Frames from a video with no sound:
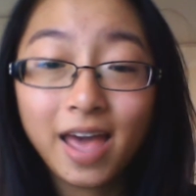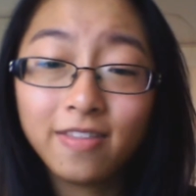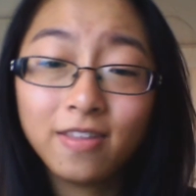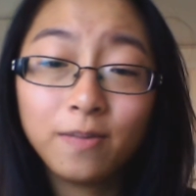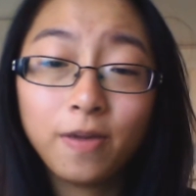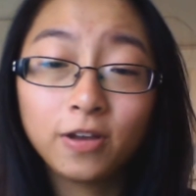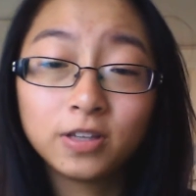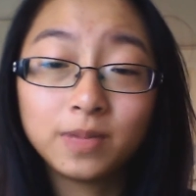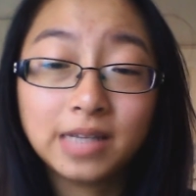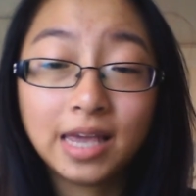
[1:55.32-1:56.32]
And the
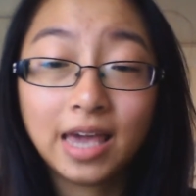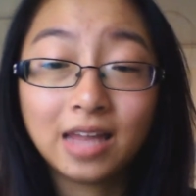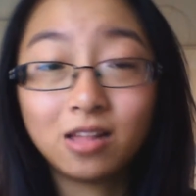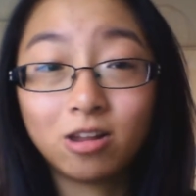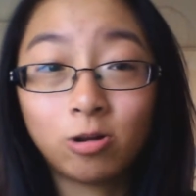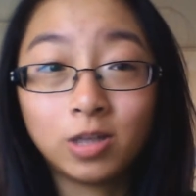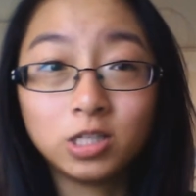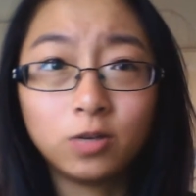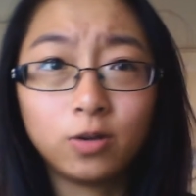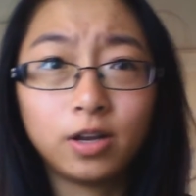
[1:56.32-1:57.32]
post by saying any three
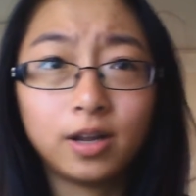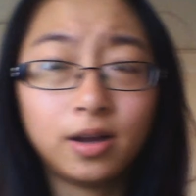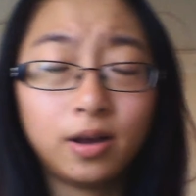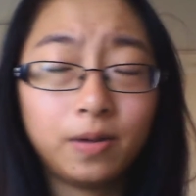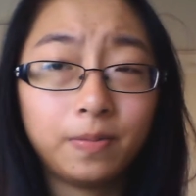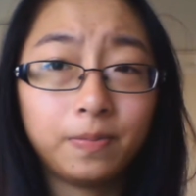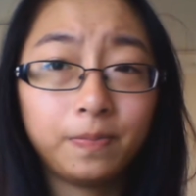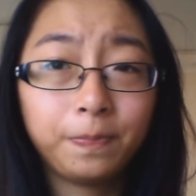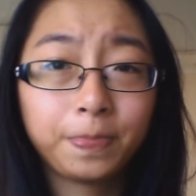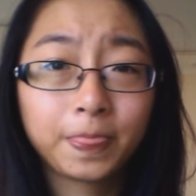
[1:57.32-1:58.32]
words you want. Um,
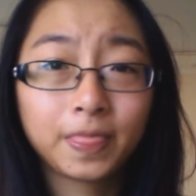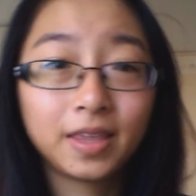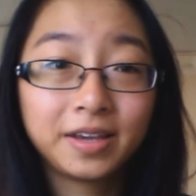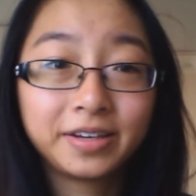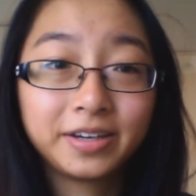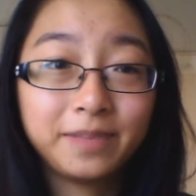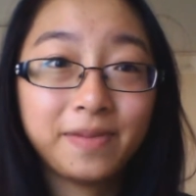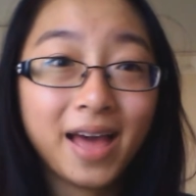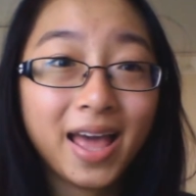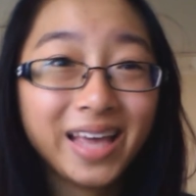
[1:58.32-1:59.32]

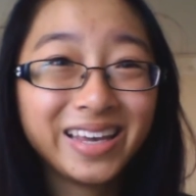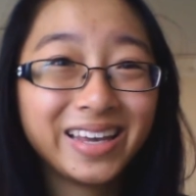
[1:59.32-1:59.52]
goodbye.